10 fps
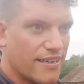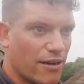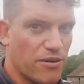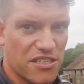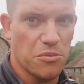
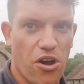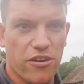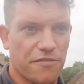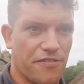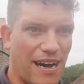Now it is a
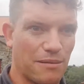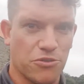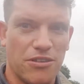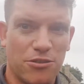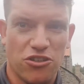working farm,
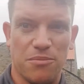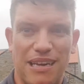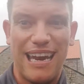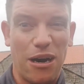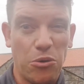so it is going to be
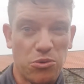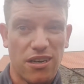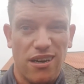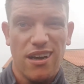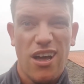loud.
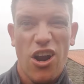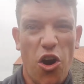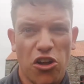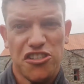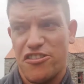
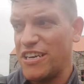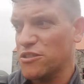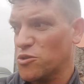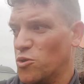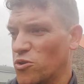Lots of
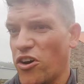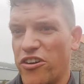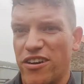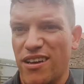things going on.